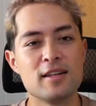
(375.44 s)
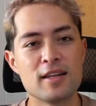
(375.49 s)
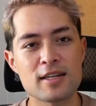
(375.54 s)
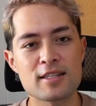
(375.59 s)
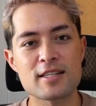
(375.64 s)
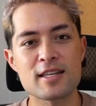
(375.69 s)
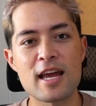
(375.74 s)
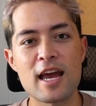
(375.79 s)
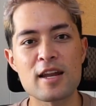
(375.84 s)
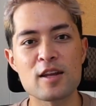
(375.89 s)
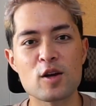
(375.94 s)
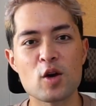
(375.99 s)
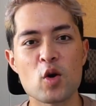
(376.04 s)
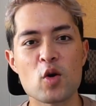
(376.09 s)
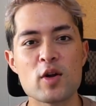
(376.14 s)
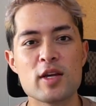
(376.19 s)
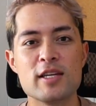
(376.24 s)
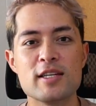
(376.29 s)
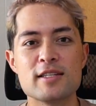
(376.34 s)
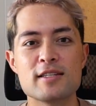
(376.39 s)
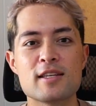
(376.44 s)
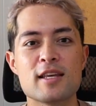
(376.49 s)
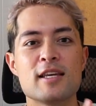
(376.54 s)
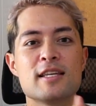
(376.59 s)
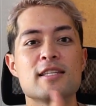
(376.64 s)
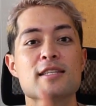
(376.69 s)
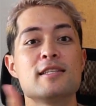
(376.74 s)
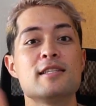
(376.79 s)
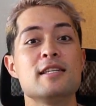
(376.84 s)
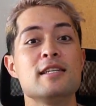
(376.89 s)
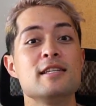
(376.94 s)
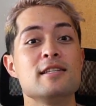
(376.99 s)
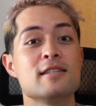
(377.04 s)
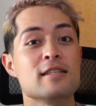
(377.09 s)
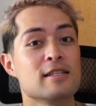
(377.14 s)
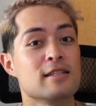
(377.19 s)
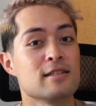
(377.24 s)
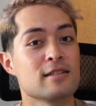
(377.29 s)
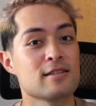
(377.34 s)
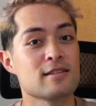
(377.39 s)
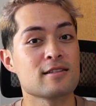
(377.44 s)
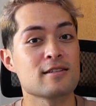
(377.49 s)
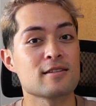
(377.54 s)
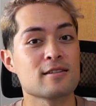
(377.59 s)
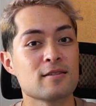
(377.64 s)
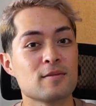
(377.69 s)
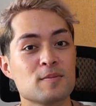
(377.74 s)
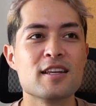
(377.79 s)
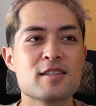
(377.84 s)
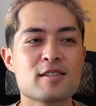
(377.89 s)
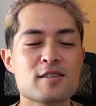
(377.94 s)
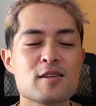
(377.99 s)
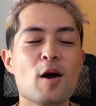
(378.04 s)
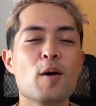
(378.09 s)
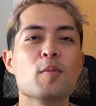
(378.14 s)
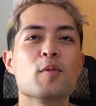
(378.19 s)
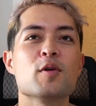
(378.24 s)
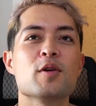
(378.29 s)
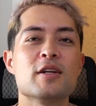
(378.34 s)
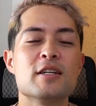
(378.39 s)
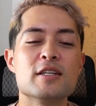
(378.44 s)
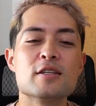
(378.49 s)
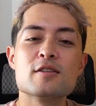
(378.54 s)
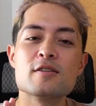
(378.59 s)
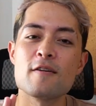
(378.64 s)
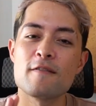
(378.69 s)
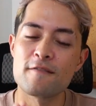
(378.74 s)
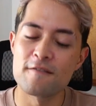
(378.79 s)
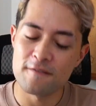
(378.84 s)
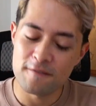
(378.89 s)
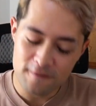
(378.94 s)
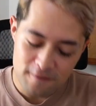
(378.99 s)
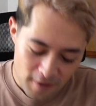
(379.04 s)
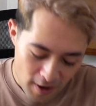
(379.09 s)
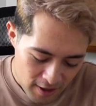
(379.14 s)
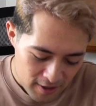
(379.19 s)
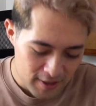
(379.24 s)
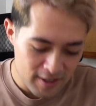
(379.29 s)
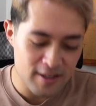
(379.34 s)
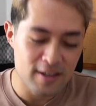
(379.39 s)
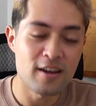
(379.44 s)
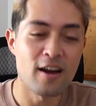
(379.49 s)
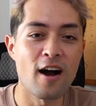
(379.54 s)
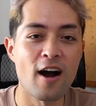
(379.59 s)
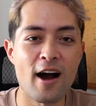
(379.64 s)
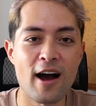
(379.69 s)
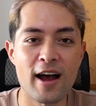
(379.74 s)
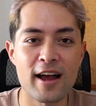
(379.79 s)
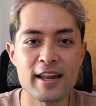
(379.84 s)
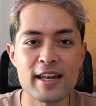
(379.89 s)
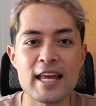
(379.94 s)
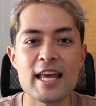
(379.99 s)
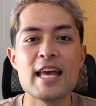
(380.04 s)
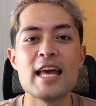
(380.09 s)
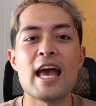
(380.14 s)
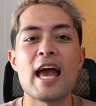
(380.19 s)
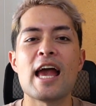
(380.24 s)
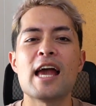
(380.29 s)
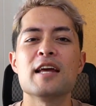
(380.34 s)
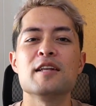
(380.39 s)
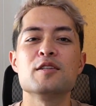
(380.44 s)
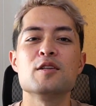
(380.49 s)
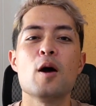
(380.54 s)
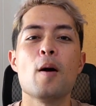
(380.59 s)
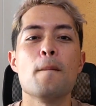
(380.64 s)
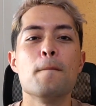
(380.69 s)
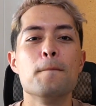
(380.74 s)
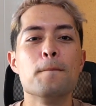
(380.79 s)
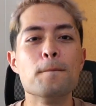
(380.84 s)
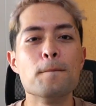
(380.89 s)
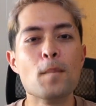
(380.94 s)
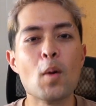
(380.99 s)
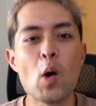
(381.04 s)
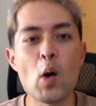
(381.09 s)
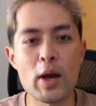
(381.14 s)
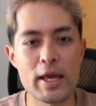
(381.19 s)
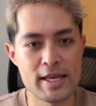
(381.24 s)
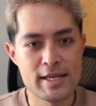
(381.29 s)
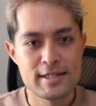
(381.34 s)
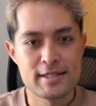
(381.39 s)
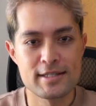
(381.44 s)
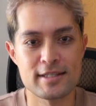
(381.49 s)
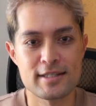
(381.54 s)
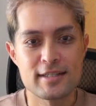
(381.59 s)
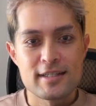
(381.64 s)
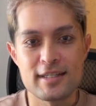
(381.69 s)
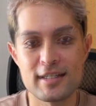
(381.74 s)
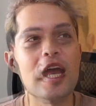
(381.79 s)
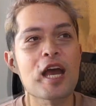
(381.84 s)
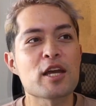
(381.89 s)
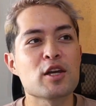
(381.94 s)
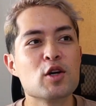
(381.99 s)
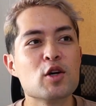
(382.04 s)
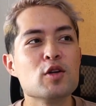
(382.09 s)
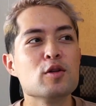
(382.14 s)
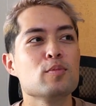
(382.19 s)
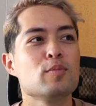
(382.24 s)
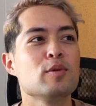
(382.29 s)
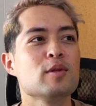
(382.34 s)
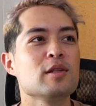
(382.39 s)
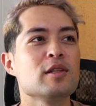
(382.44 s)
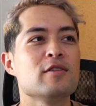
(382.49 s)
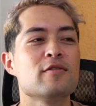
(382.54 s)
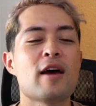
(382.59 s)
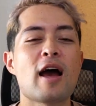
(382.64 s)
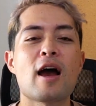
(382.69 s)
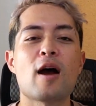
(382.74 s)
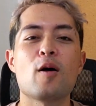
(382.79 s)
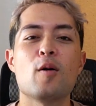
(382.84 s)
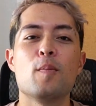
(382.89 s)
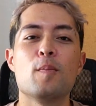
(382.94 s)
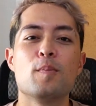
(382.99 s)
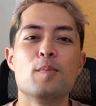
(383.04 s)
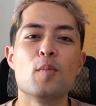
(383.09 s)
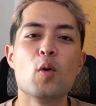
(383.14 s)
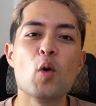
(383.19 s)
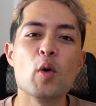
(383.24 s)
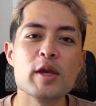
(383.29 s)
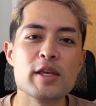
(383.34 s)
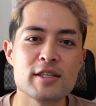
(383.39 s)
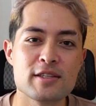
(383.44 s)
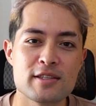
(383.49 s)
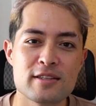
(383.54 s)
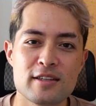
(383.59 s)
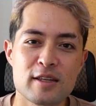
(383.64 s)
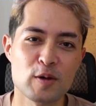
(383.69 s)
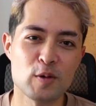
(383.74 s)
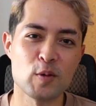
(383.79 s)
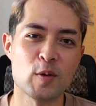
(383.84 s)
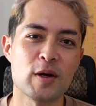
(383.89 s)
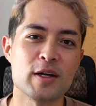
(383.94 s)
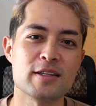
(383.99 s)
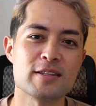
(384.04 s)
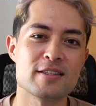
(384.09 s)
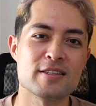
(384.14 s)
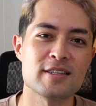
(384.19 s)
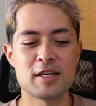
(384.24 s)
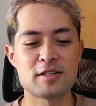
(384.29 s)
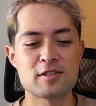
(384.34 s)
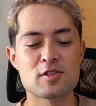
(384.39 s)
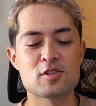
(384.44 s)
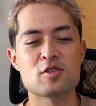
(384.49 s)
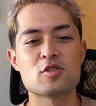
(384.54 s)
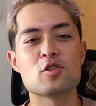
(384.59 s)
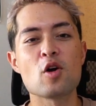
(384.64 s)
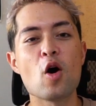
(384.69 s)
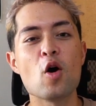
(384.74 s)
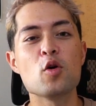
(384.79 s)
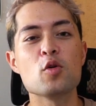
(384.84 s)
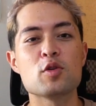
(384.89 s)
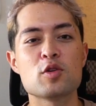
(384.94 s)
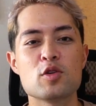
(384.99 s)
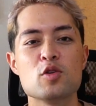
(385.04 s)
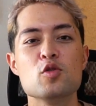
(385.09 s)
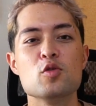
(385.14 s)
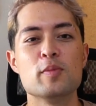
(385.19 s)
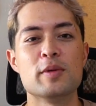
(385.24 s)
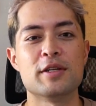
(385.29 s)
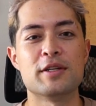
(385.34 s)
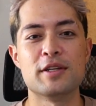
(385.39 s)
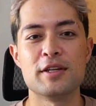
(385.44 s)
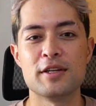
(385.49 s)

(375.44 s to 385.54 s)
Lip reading: Next category is seasons. Summer is f***ing hot and moist. I couldn't believe how moist it was. It's so humid.